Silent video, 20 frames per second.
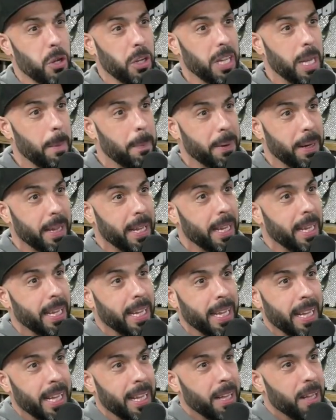of Liberty
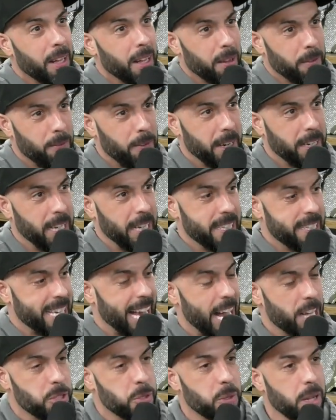fucking
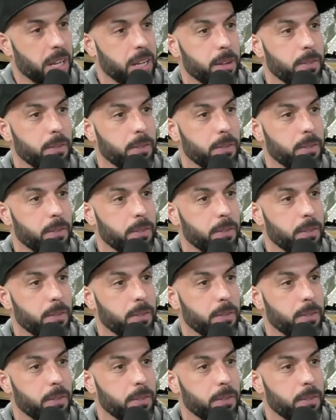tattooed on their